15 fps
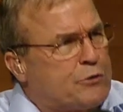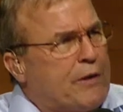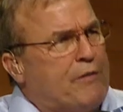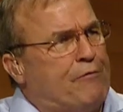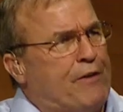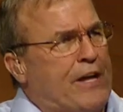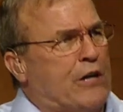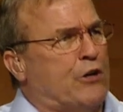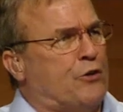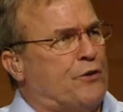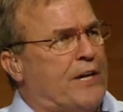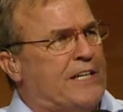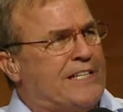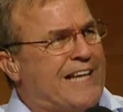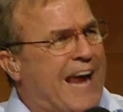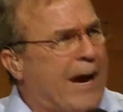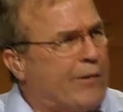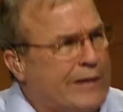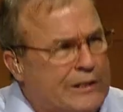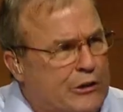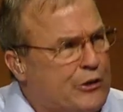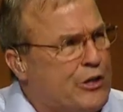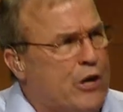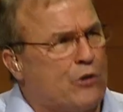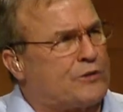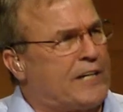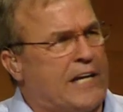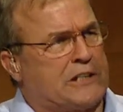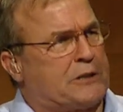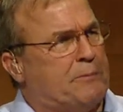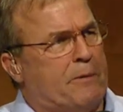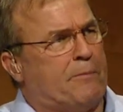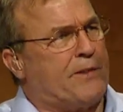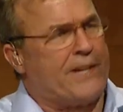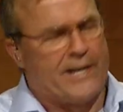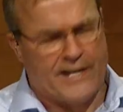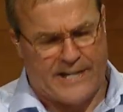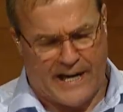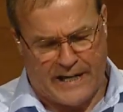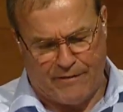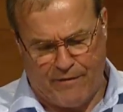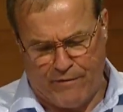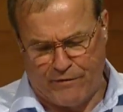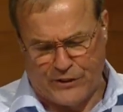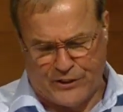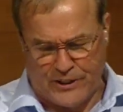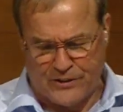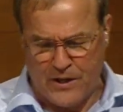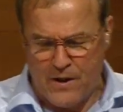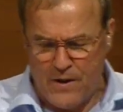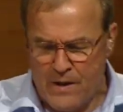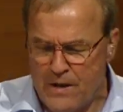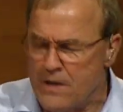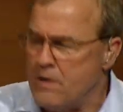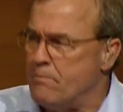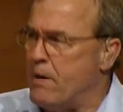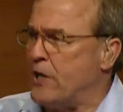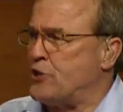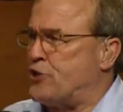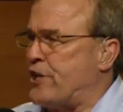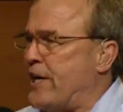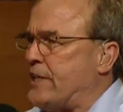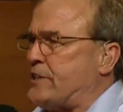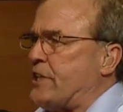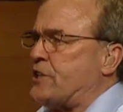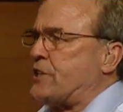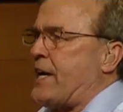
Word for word: revealed and carried through the Old Testament with any kind of emphasis. But Jesus